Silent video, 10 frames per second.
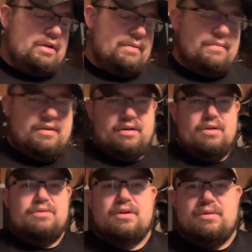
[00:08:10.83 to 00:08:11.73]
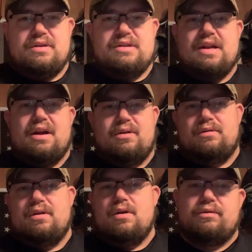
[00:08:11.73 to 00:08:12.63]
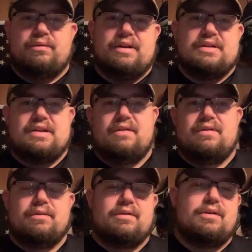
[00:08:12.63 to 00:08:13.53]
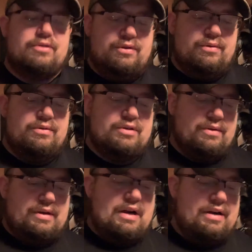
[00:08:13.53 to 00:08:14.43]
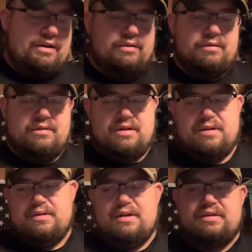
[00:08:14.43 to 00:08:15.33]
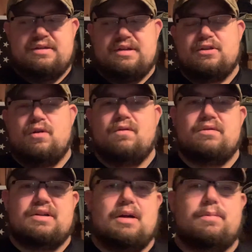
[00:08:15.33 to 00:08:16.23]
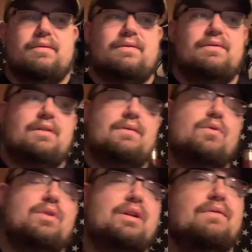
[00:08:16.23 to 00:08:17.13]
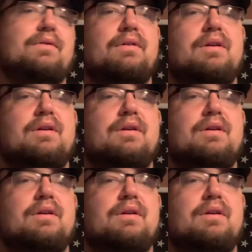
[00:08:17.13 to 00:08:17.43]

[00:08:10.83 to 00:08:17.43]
the ozone is down. O3 is heavier than O2, so it kind of it sits over top of whatever.